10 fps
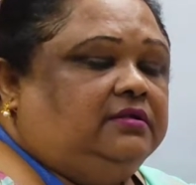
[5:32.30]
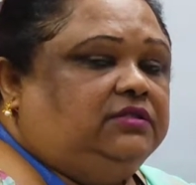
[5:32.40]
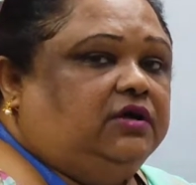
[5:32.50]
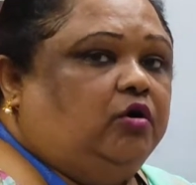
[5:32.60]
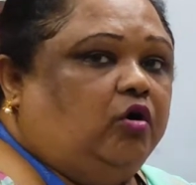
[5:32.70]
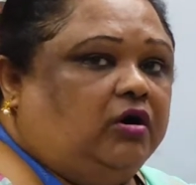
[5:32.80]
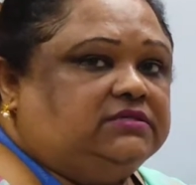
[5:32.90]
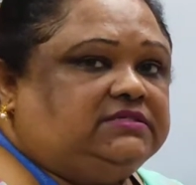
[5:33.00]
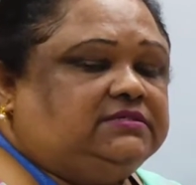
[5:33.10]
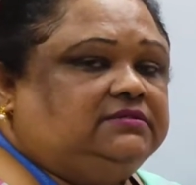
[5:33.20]
the
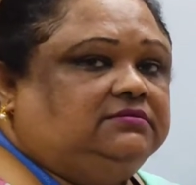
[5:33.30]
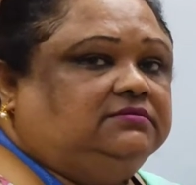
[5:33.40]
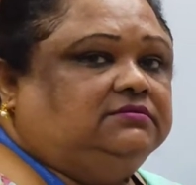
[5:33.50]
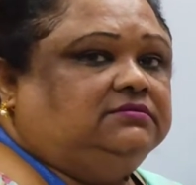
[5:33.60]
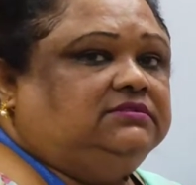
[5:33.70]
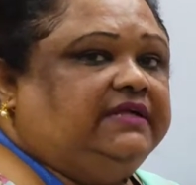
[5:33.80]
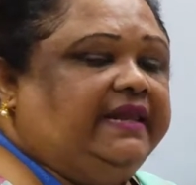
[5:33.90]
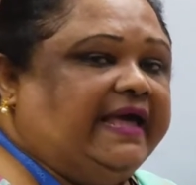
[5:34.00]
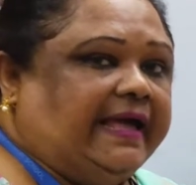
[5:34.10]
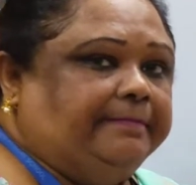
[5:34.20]
horse, the
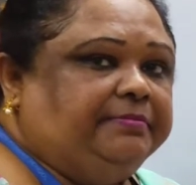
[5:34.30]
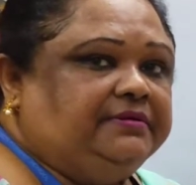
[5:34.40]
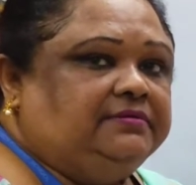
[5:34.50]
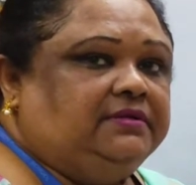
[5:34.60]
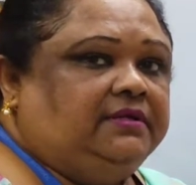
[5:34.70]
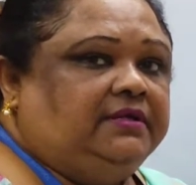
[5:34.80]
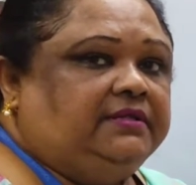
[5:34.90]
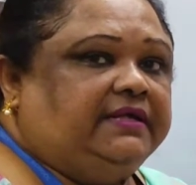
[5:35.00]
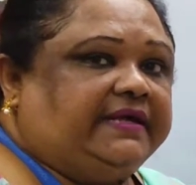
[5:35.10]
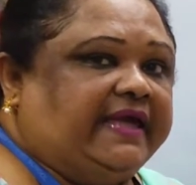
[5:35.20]
lamb,
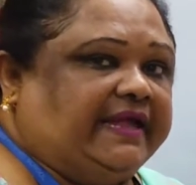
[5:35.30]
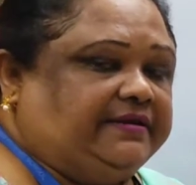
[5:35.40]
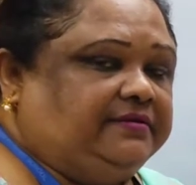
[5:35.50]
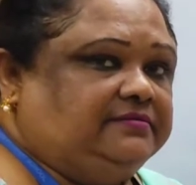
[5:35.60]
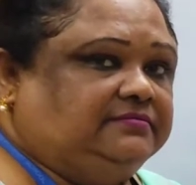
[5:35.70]
the cat.